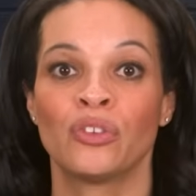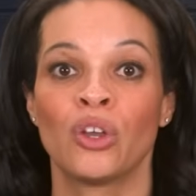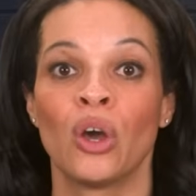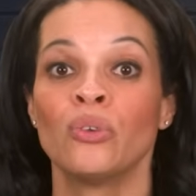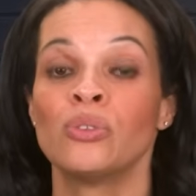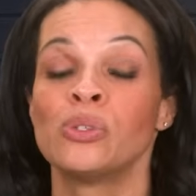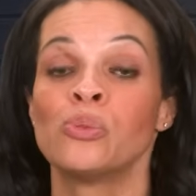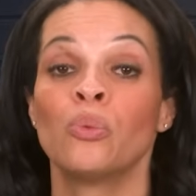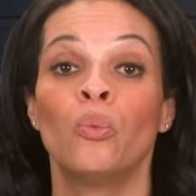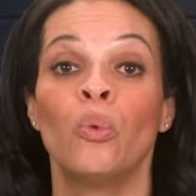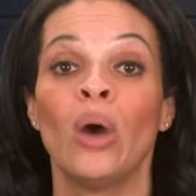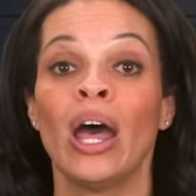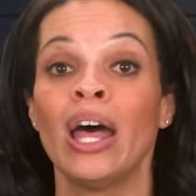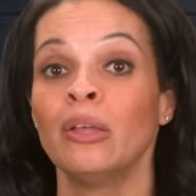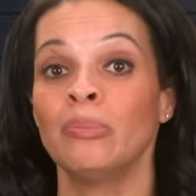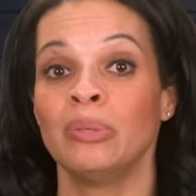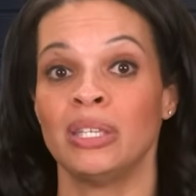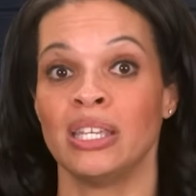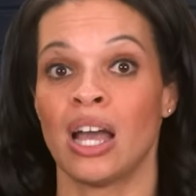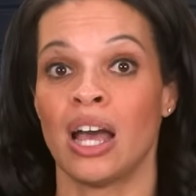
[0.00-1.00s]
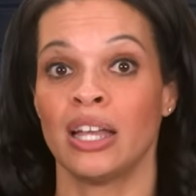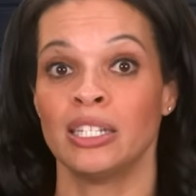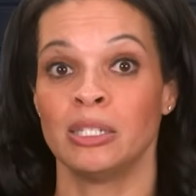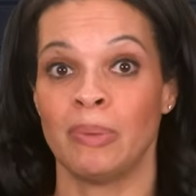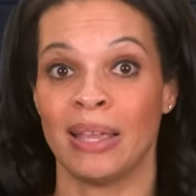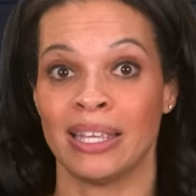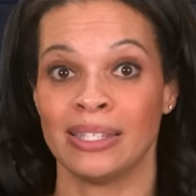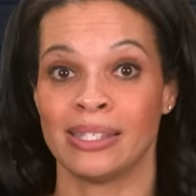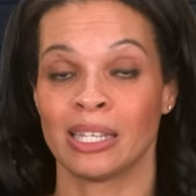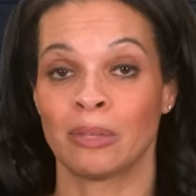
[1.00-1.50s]
goes well beyond
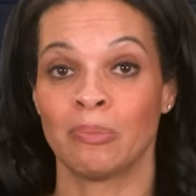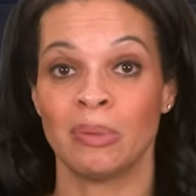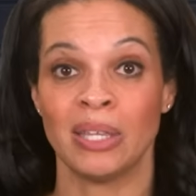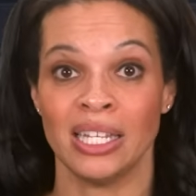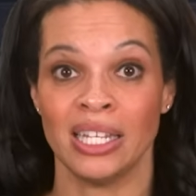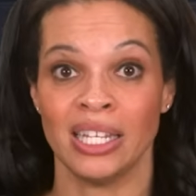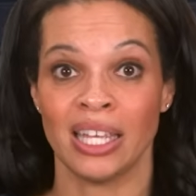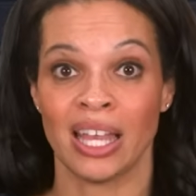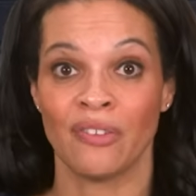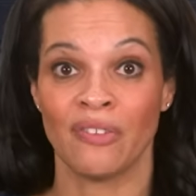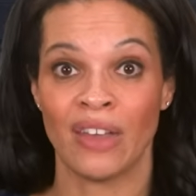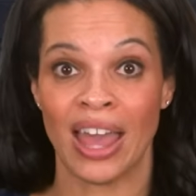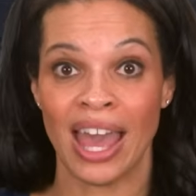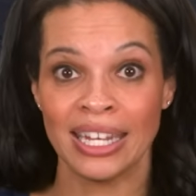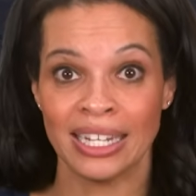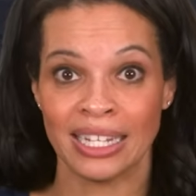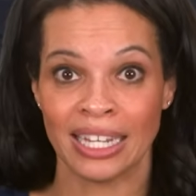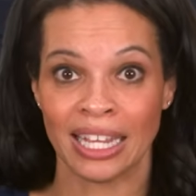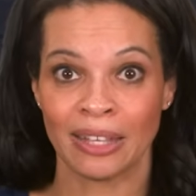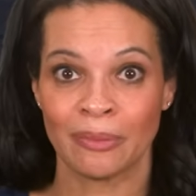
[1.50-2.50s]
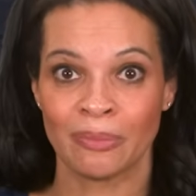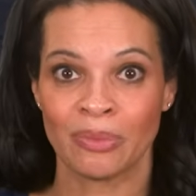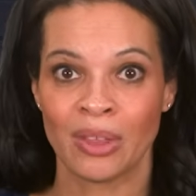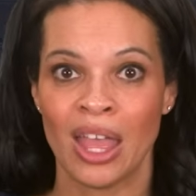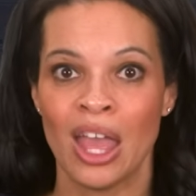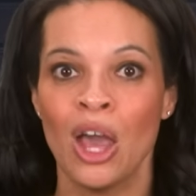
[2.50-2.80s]
basic PDF editing.